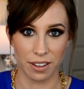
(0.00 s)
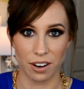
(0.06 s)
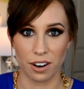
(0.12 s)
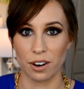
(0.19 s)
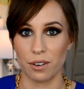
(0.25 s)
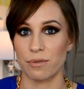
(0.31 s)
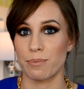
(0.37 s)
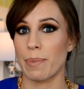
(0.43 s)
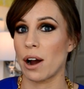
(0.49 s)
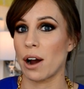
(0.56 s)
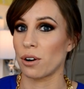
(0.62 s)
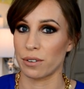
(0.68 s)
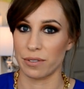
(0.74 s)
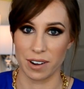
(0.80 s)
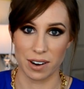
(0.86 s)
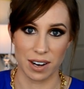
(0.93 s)
her
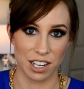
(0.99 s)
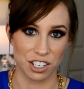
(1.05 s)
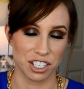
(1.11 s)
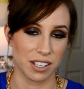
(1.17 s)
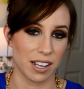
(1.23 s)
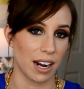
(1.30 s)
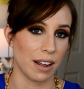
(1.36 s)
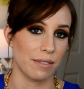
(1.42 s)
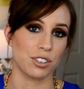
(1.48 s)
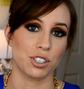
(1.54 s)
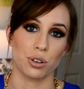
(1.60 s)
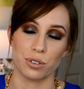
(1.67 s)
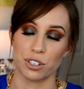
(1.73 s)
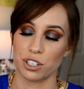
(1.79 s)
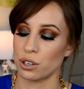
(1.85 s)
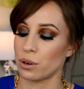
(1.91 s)
powder foundation that I've
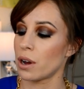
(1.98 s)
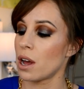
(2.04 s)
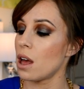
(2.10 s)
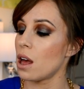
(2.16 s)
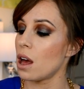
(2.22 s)
showed you.